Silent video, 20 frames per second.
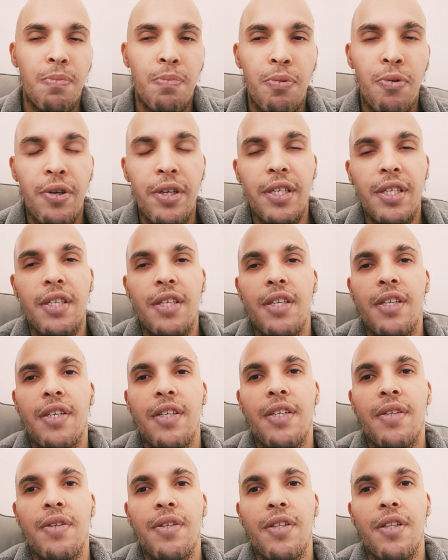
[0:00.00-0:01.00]
point.
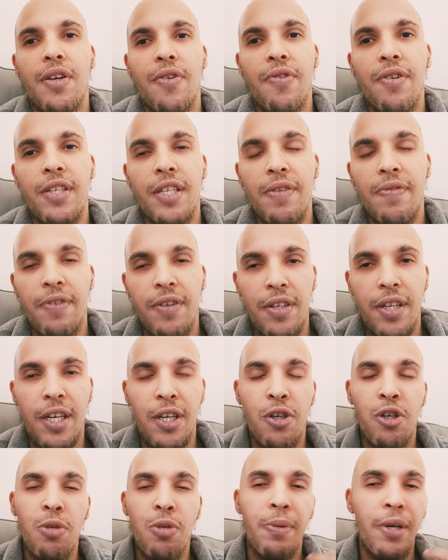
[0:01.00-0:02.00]
There is even, there
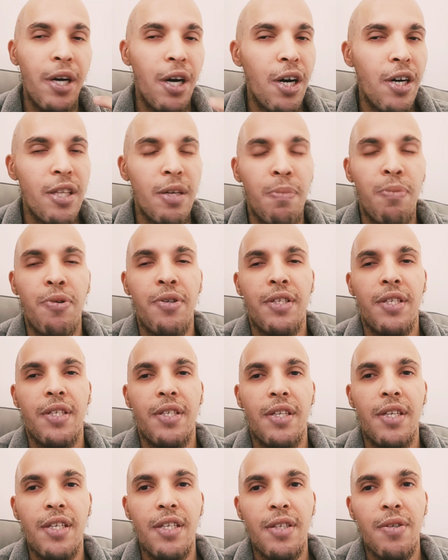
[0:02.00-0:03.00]
could be harder points than
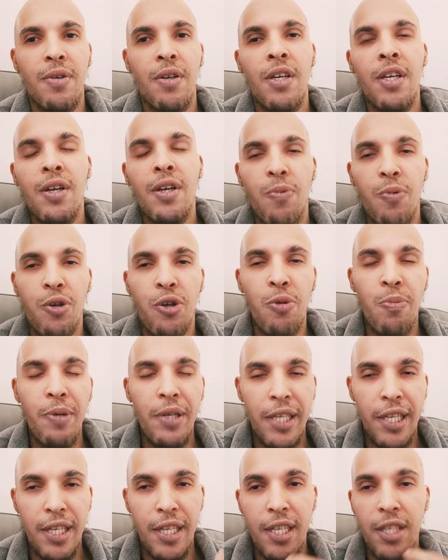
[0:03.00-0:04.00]
this. We could be,
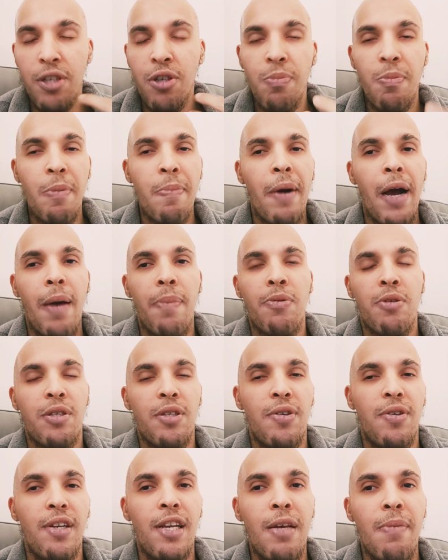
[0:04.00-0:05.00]
this could be my
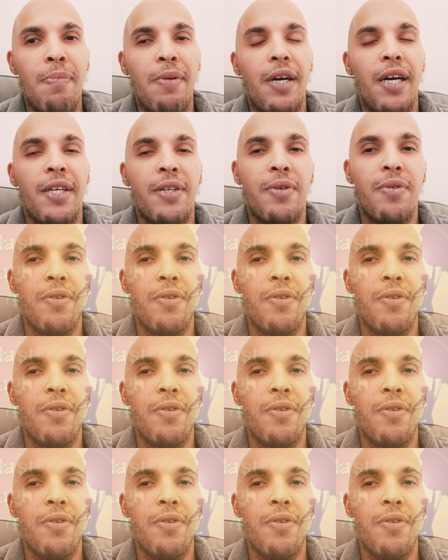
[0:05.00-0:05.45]
absolute limit, I don't